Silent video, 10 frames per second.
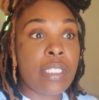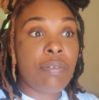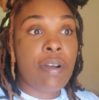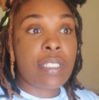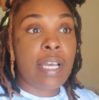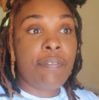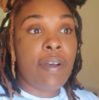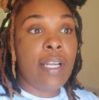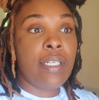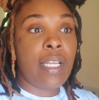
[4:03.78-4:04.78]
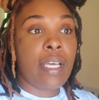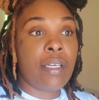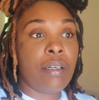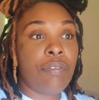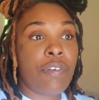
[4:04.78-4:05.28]
as far as like finding
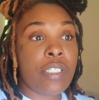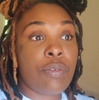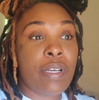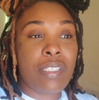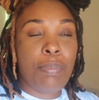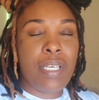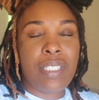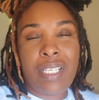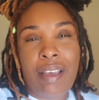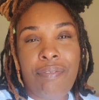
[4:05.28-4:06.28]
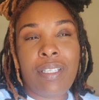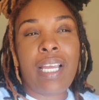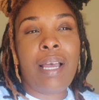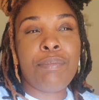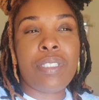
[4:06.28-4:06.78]
like fresh recipes and not feel
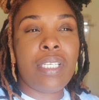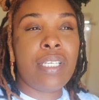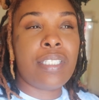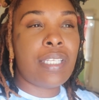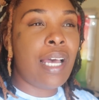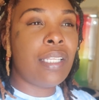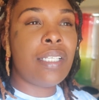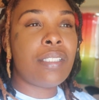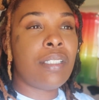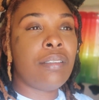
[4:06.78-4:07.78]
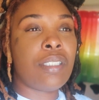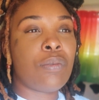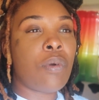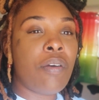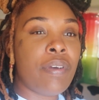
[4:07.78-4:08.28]
like I'm just eating salads and
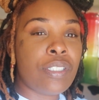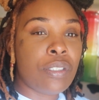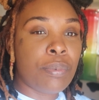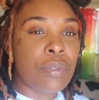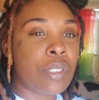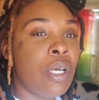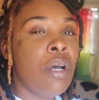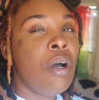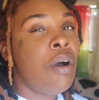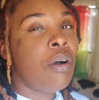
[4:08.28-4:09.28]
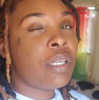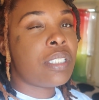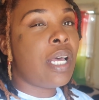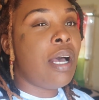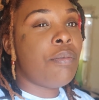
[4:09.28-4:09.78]
just raw vegetables all the
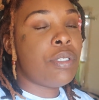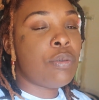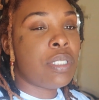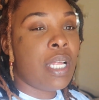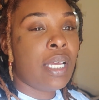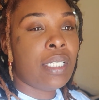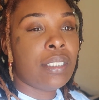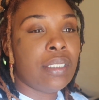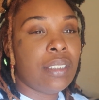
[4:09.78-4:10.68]
time which was like